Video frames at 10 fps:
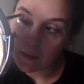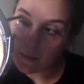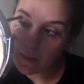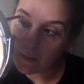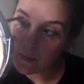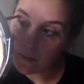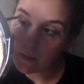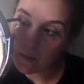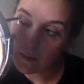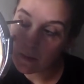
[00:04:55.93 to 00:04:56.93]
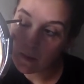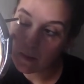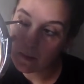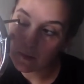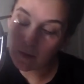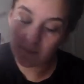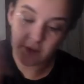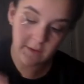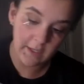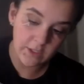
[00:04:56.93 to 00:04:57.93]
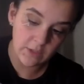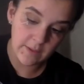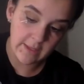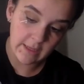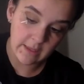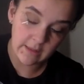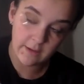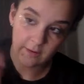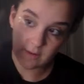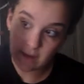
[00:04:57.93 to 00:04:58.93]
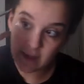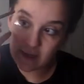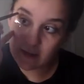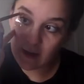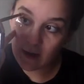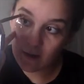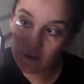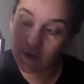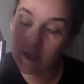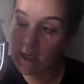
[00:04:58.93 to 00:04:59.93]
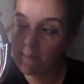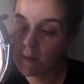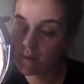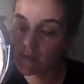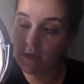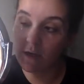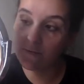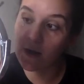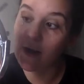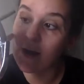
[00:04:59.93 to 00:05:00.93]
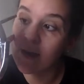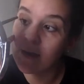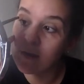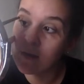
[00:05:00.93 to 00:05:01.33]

It's So I'm literally doing like the out. You're keeping the center of your eye